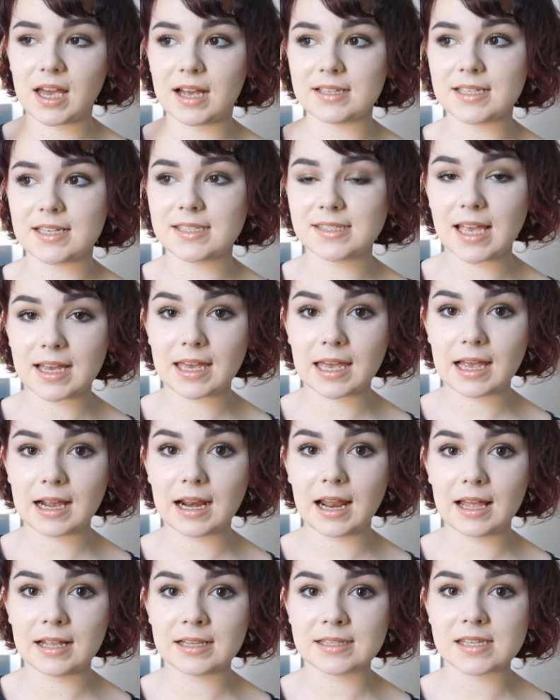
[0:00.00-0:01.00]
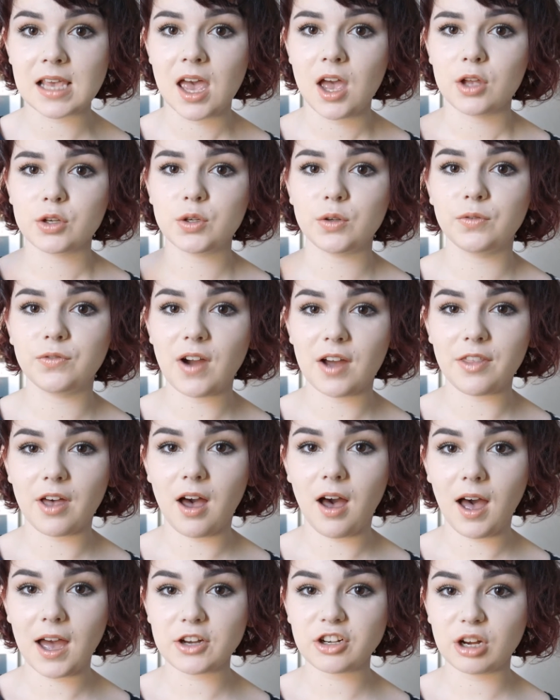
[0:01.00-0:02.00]
as a second cleanse to further
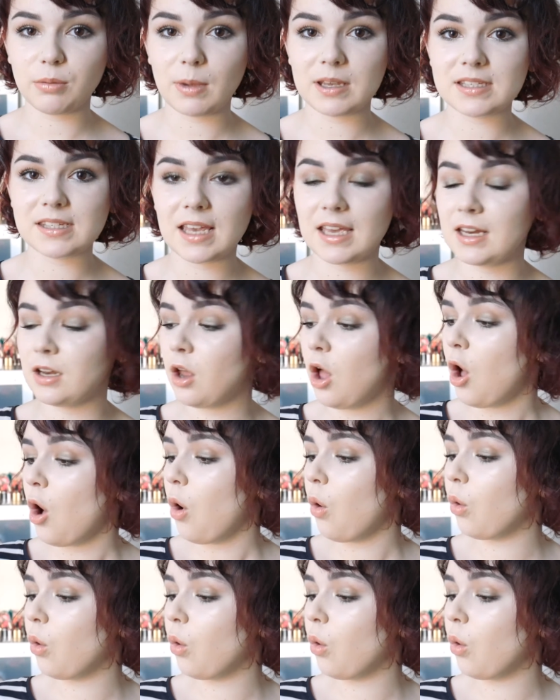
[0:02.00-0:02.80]
hydrate my skin,